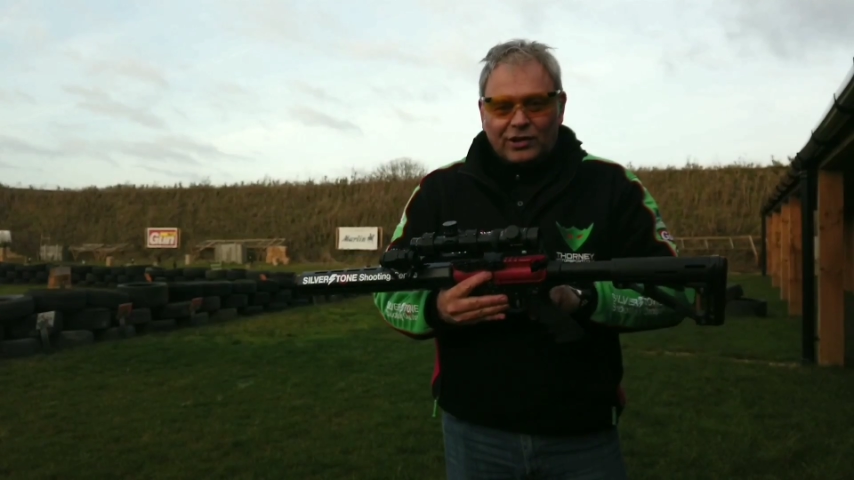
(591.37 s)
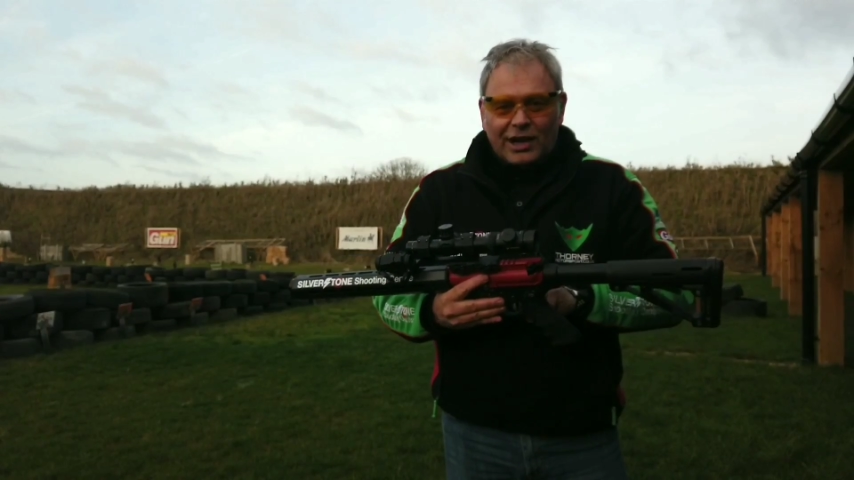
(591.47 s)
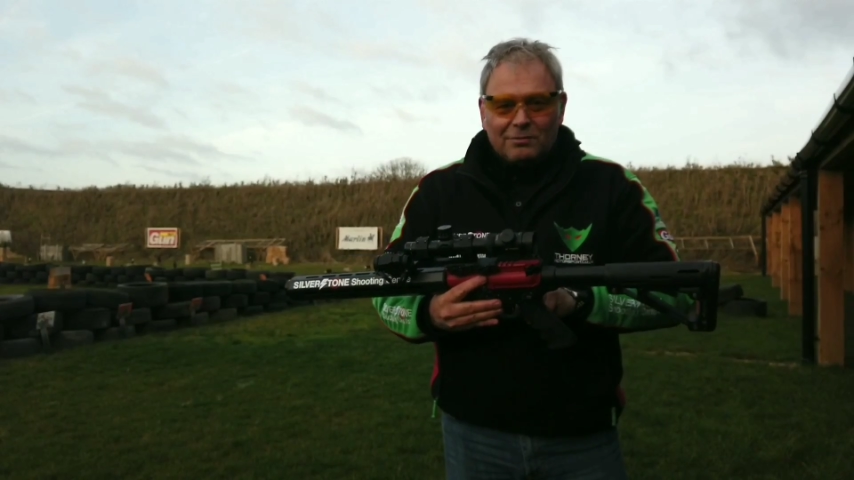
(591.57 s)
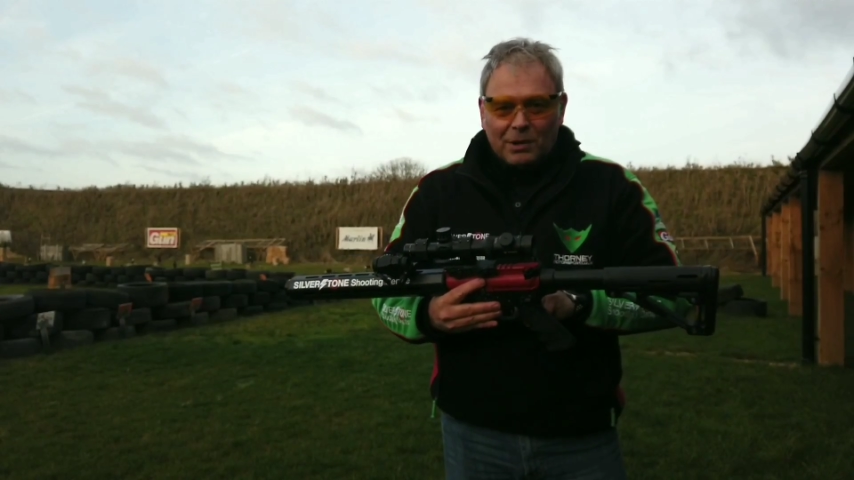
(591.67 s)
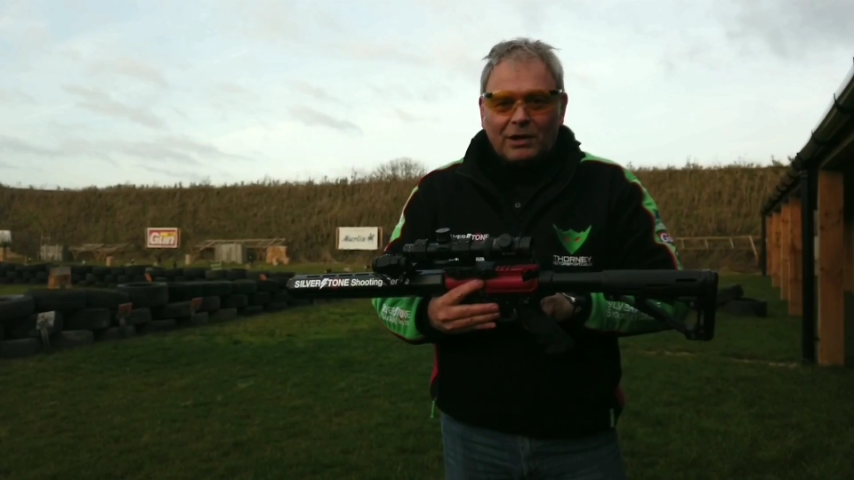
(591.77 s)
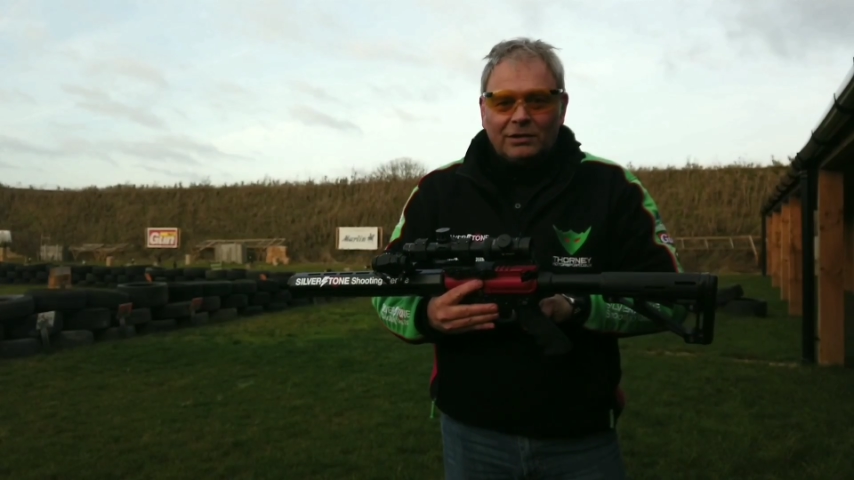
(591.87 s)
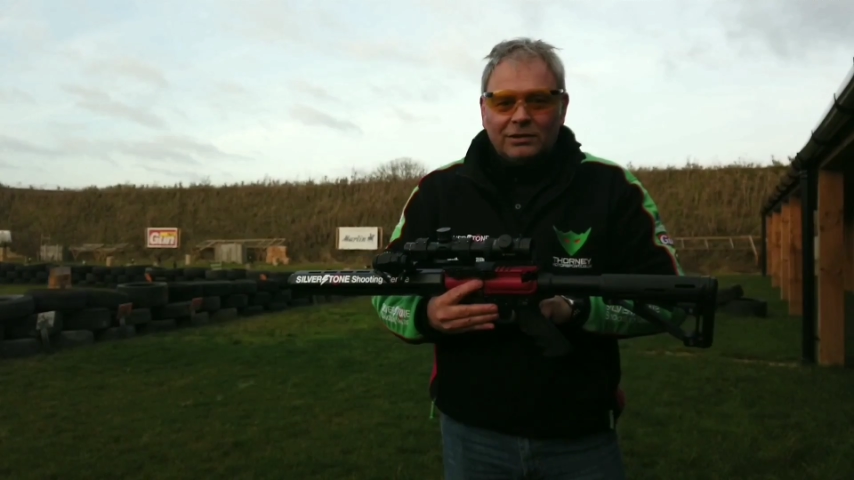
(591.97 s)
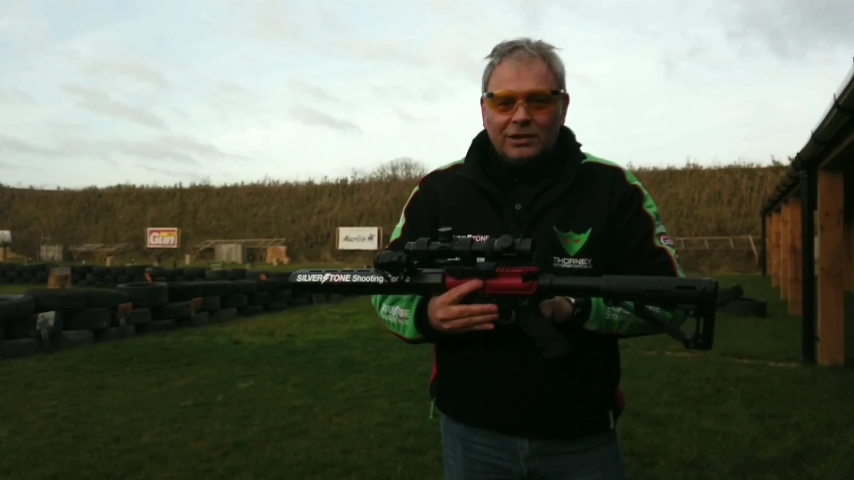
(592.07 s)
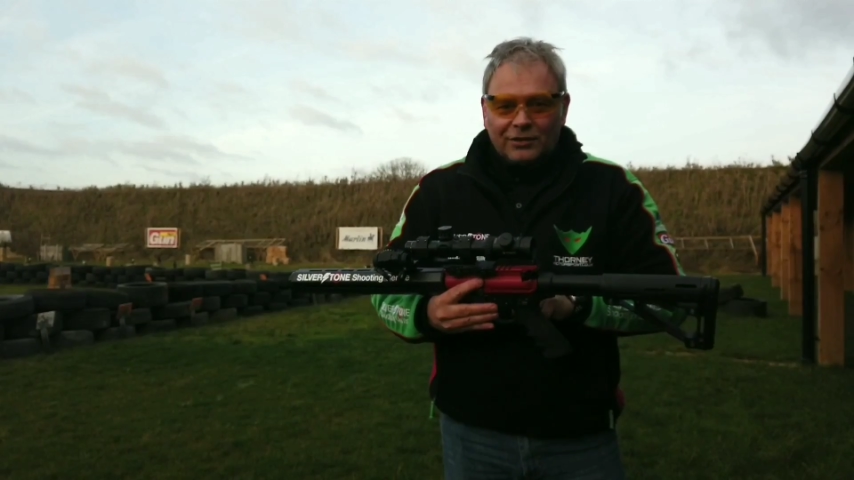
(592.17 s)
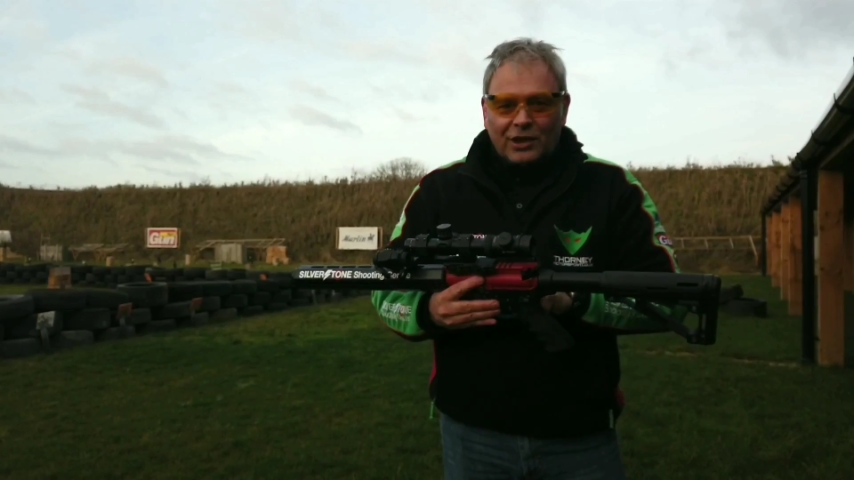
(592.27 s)
chamber
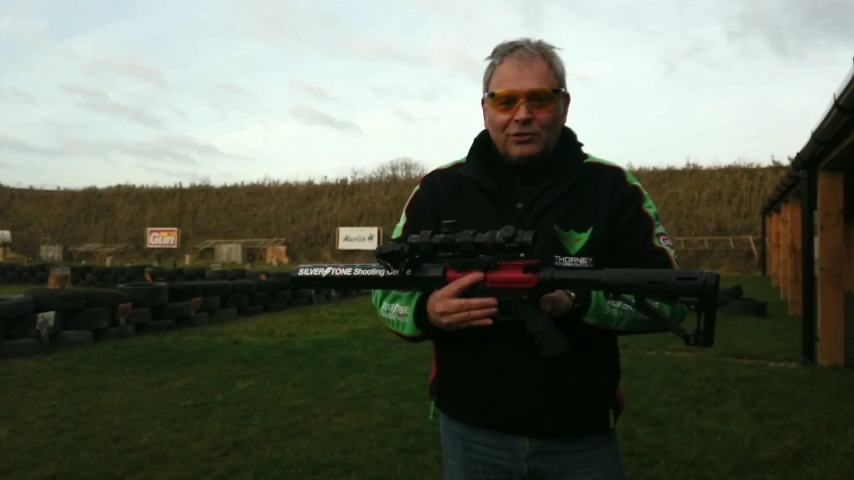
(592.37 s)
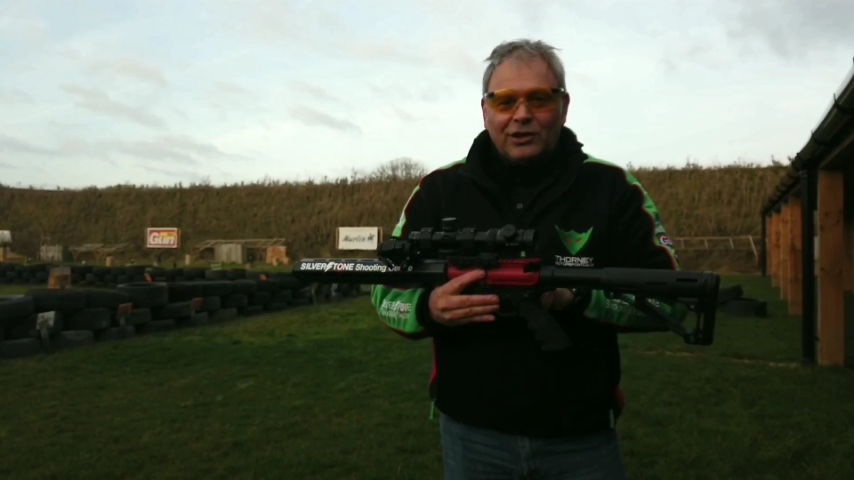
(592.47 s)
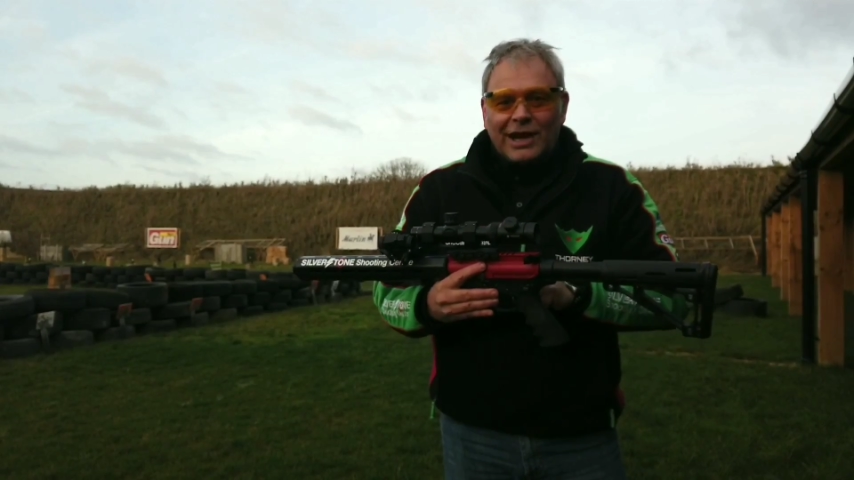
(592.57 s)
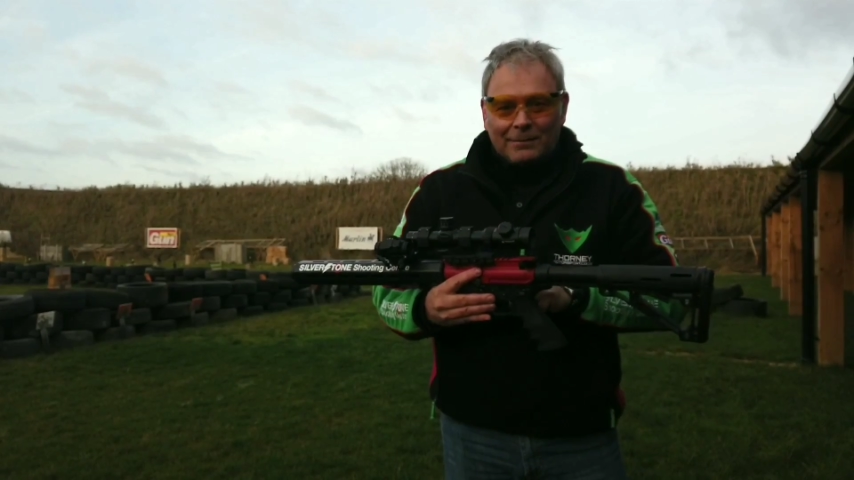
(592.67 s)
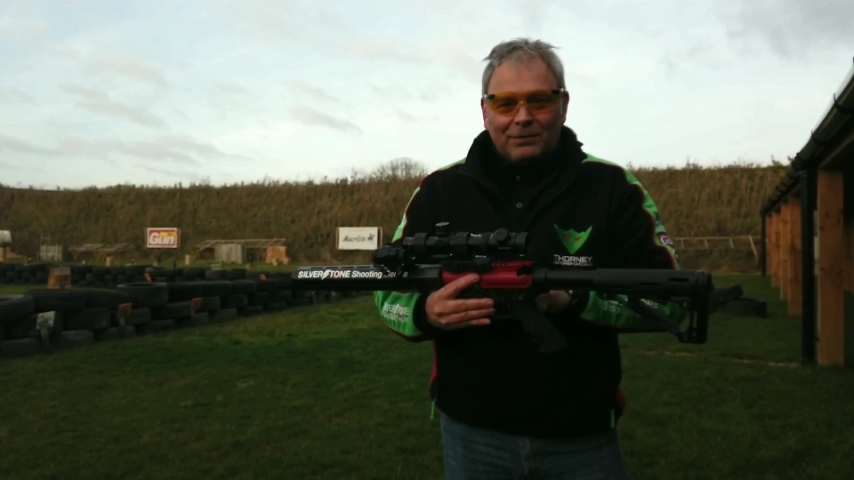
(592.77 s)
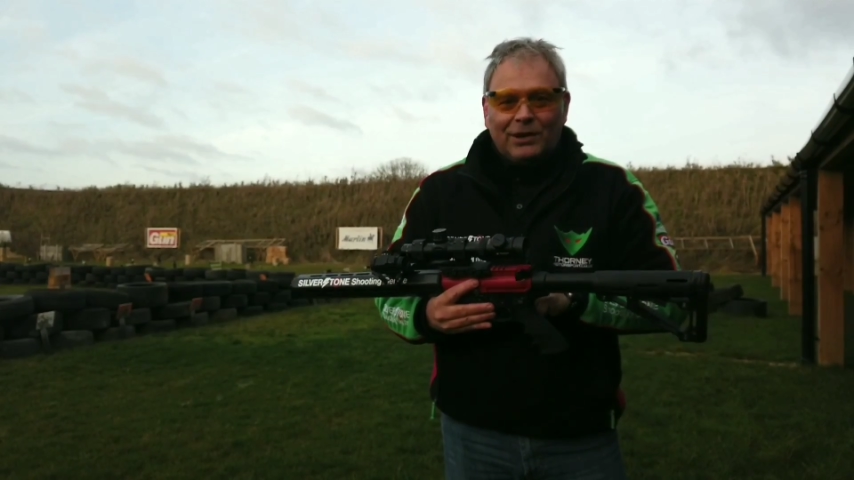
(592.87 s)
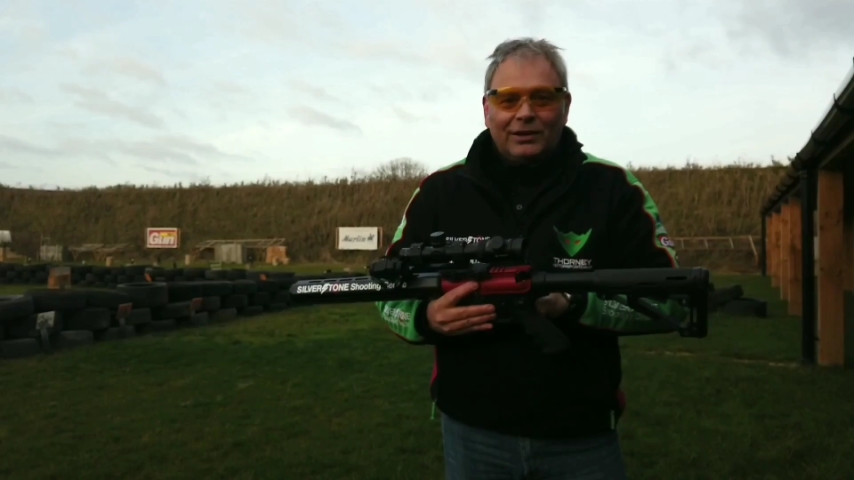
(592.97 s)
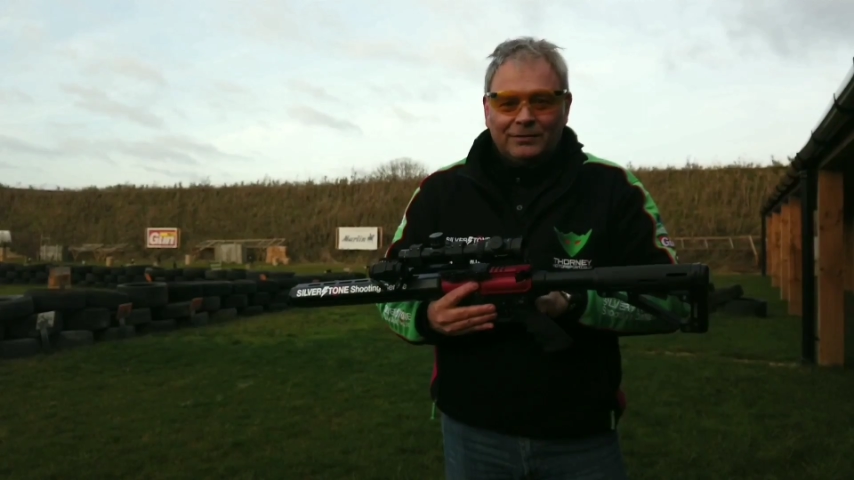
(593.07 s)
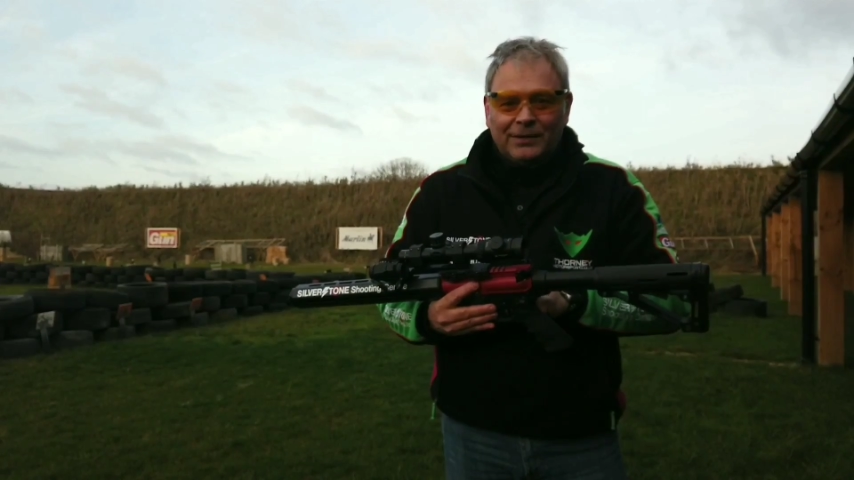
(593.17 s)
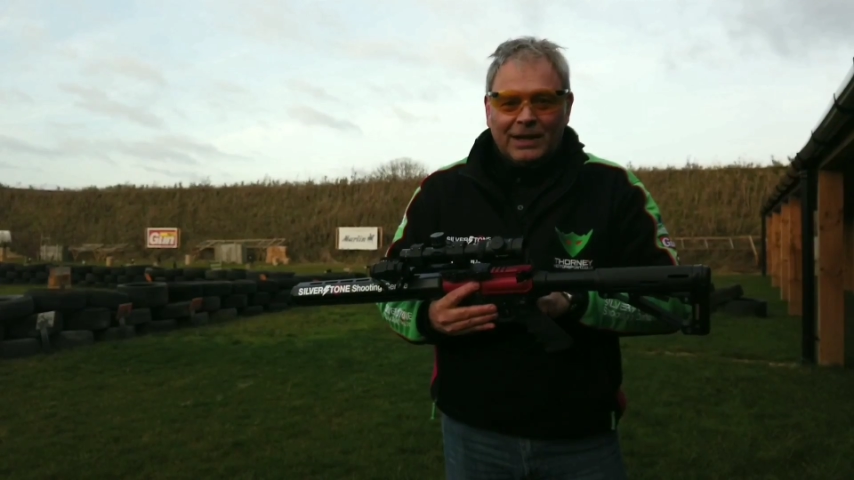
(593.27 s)
essentially empty.